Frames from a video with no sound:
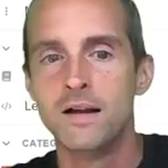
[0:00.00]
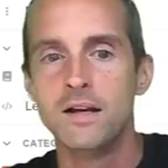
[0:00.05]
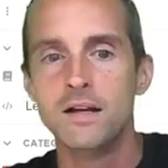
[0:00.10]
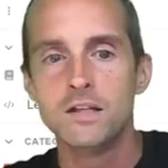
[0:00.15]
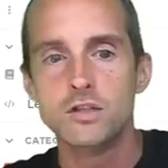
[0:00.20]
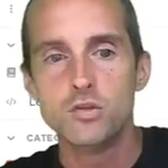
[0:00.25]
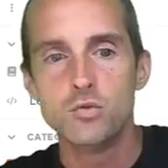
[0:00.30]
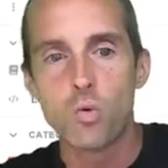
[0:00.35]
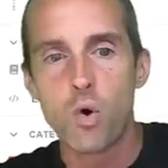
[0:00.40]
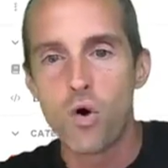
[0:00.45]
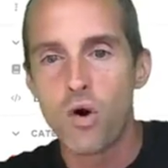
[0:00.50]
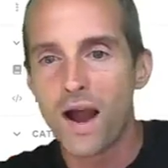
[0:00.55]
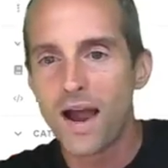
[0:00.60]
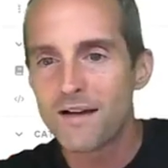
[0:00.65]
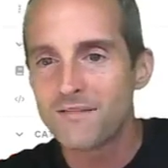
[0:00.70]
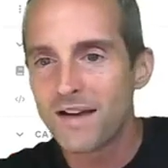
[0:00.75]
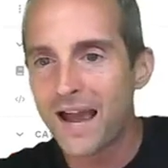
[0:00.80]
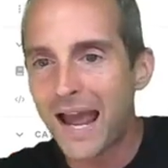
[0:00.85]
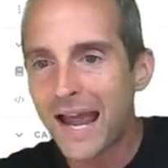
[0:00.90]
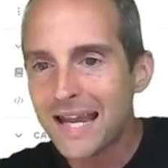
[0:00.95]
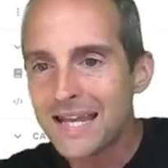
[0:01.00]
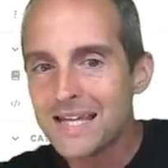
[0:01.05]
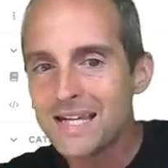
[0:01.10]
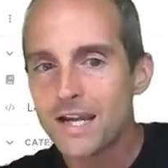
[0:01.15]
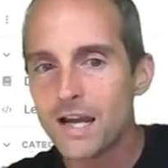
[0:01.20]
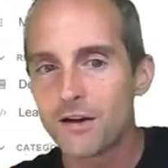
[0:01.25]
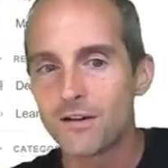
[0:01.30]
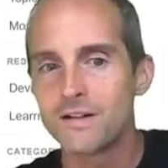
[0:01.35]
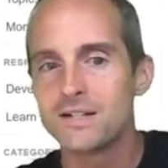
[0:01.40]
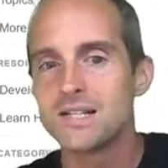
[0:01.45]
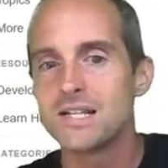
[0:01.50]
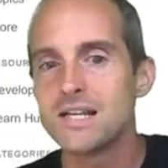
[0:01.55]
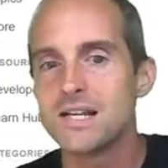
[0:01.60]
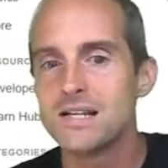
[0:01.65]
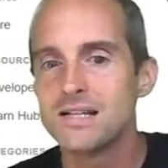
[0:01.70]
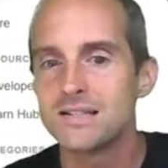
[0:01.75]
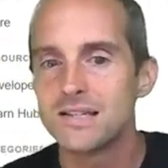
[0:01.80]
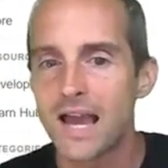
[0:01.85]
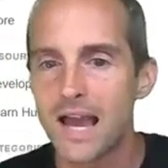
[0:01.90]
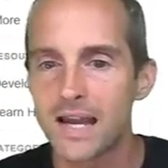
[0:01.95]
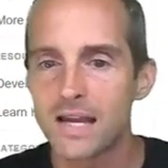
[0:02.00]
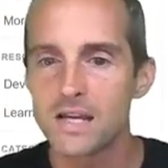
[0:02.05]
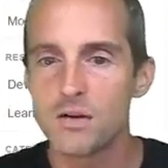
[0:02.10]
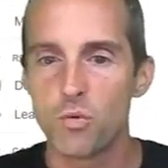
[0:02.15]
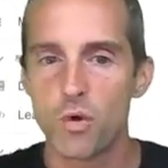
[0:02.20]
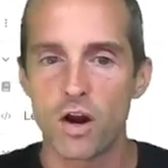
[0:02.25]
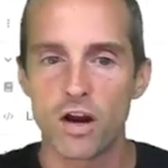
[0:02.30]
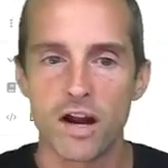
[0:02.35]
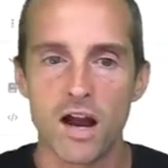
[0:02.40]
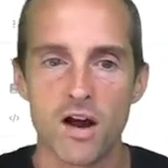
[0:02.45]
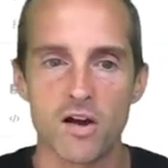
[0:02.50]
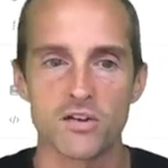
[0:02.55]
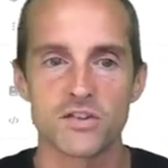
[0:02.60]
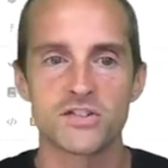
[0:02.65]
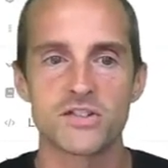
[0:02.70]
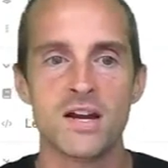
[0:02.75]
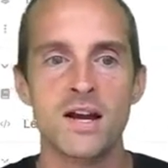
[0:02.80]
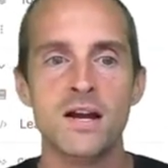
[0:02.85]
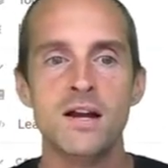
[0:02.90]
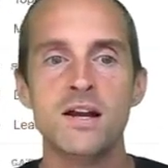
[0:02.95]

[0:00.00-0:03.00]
You won't have any guarantees anywhere else.